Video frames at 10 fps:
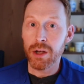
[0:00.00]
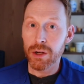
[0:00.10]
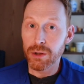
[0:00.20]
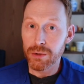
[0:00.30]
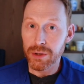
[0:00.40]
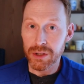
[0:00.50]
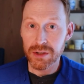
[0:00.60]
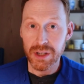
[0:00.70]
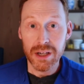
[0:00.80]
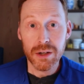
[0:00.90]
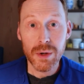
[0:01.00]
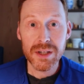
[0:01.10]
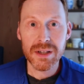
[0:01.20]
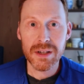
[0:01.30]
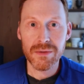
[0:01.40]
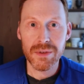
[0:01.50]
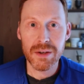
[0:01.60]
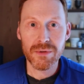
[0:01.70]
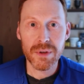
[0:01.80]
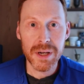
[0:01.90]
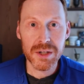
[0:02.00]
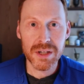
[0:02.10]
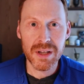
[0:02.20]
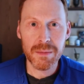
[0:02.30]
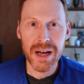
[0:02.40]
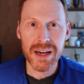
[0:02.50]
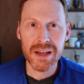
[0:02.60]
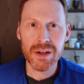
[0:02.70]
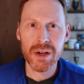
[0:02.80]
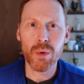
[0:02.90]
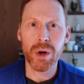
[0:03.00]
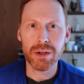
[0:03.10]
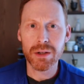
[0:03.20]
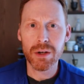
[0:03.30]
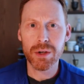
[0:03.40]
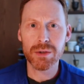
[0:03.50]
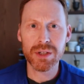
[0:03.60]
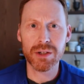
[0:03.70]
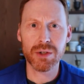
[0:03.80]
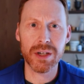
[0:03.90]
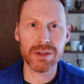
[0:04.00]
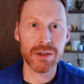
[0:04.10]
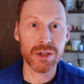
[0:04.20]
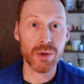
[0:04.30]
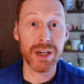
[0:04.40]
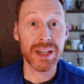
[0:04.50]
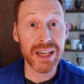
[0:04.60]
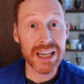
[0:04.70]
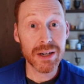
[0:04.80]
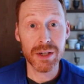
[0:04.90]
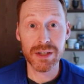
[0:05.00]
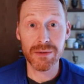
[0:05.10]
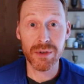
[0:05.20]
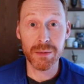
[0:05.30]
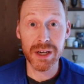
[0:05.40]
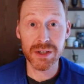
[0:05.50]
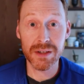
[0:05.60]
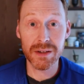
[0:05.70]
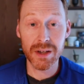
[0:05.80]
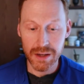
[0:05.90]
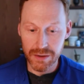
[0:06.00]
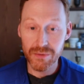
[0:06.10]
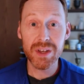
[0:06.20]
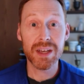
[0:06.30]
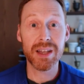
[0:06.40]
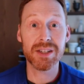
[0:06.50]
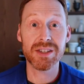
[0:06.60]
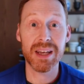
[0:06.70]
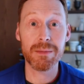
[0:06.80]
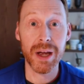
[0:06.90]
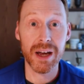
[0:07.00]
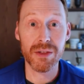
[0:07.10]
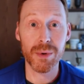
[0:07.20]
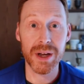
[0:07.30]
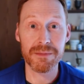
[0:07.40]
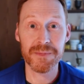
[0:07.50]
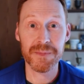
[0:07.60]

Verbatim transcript: Gluten is increasing in inflammation in the body, where low dose naltrexone is trying to decrease inflammation via that same pathway.